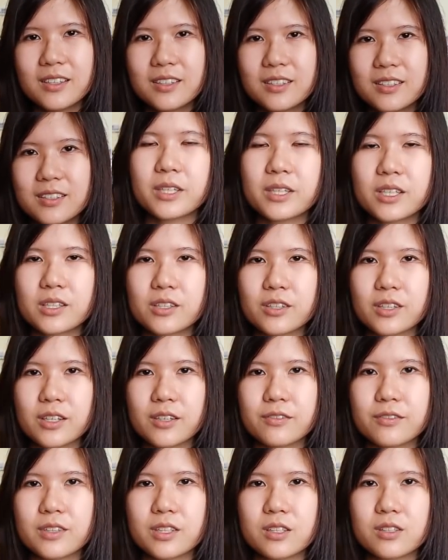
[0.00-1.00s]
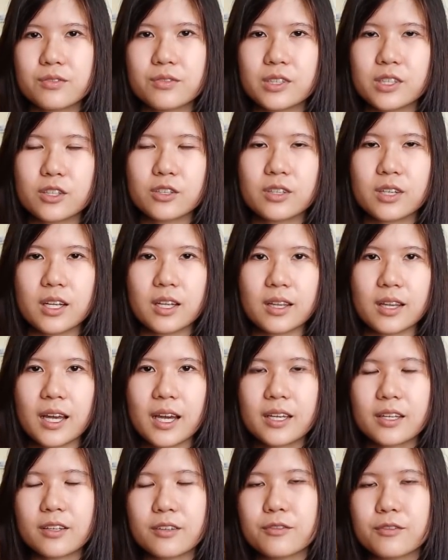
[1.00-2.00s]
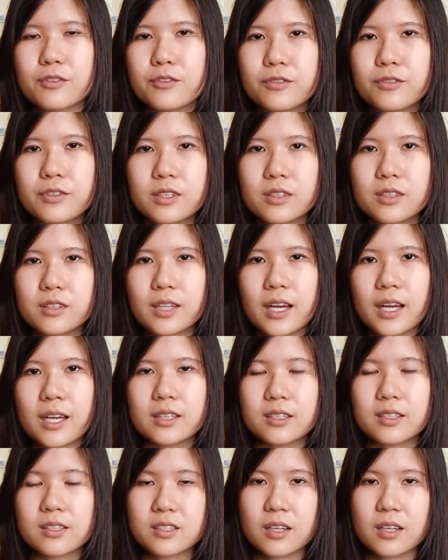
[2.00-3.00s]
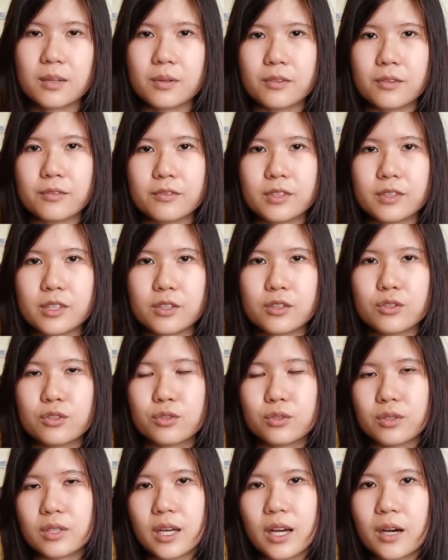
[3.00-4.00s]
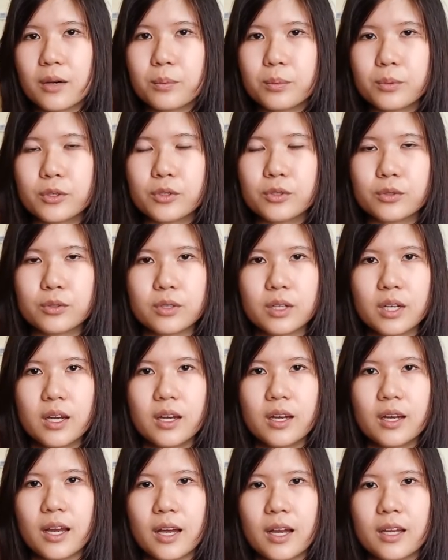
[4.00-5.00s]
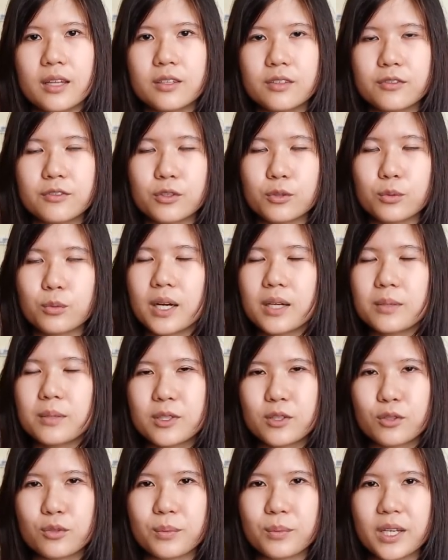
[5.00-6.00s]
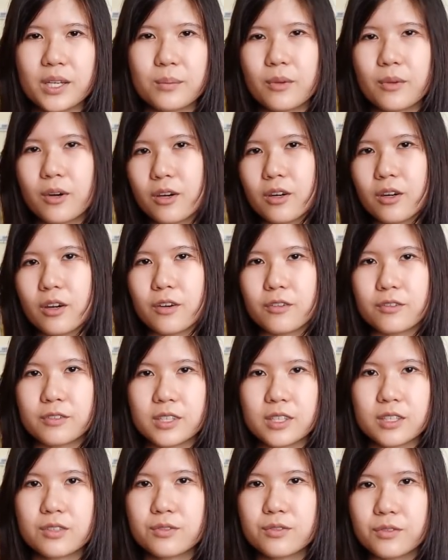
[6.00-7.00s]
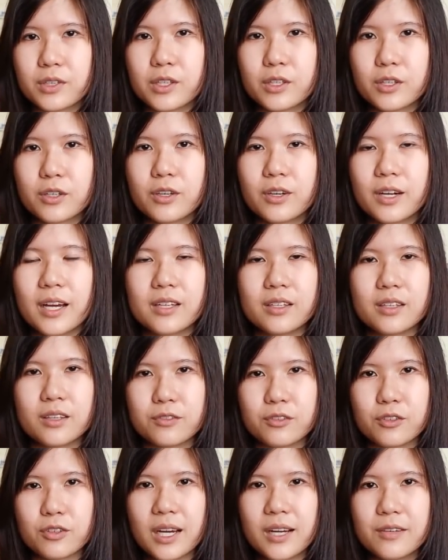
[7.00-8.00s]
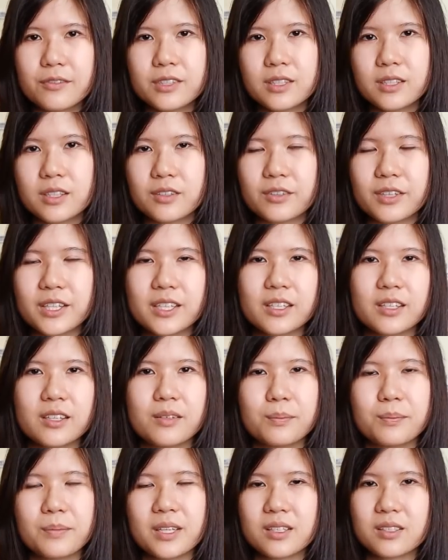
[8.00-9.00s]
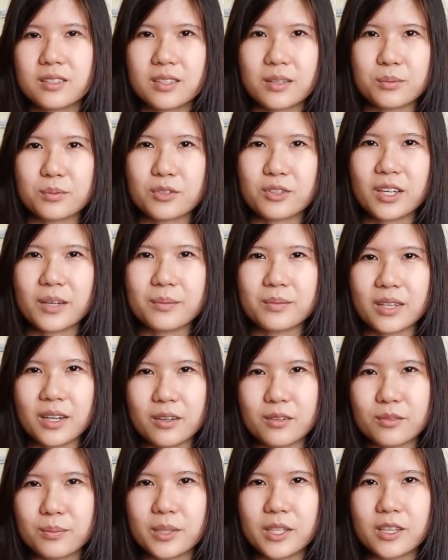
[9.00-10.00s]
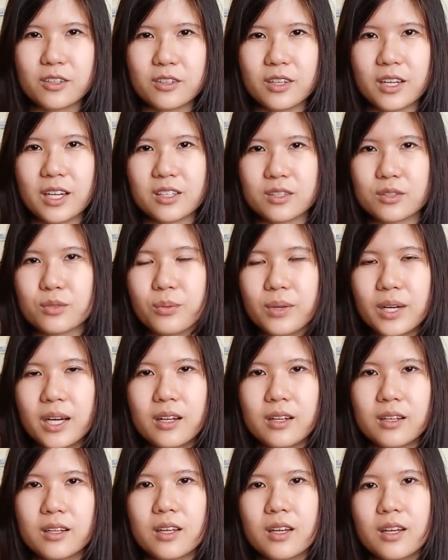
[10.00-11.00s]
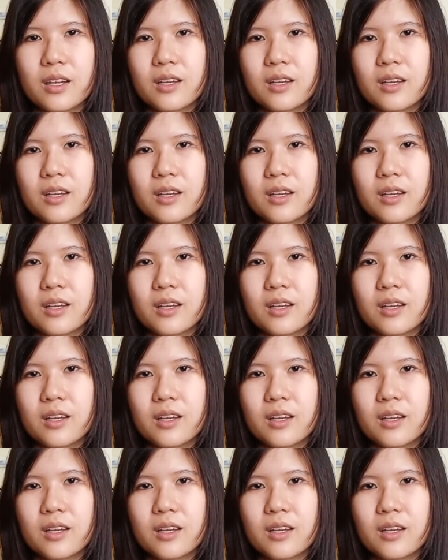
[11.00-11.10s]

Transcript: Remember to give this video a like if you feel like this type of videos could help you, and if you want me to make more of this video, and if you haven't already, please subscribe down below as well.